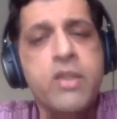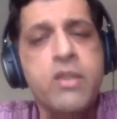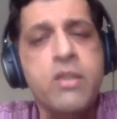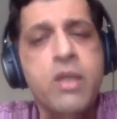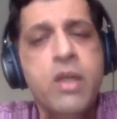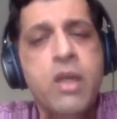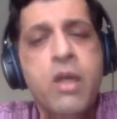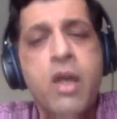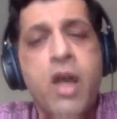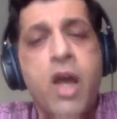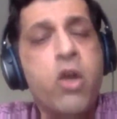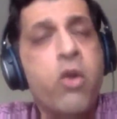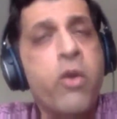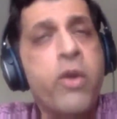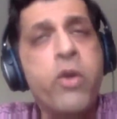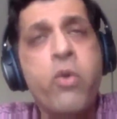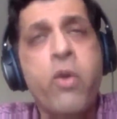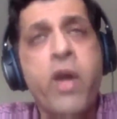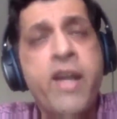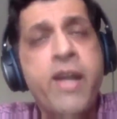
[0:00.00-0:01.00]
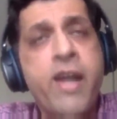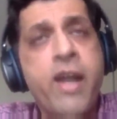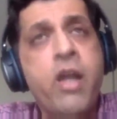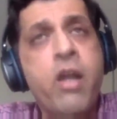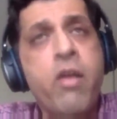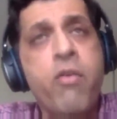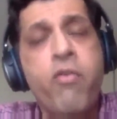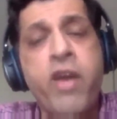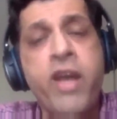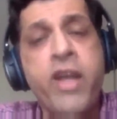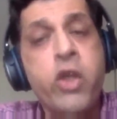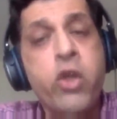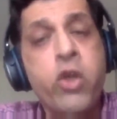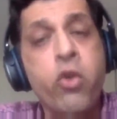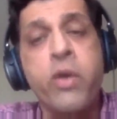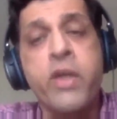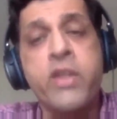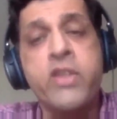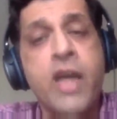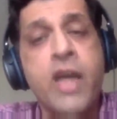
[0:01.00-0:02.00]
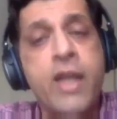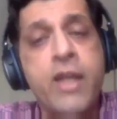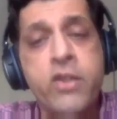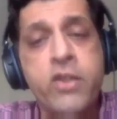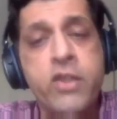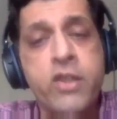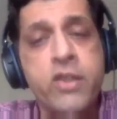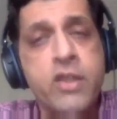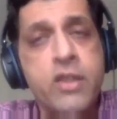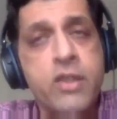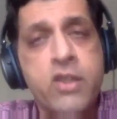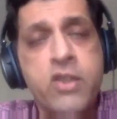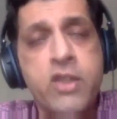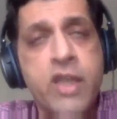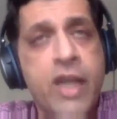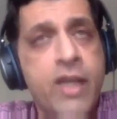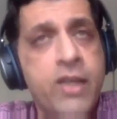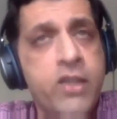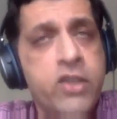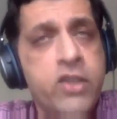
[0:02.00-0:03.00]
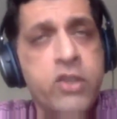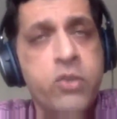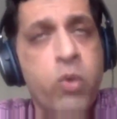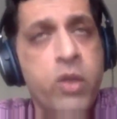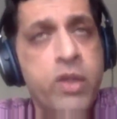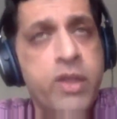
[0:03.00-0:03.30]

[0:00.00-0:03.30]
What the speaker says: your customers are going to identify newer challenges.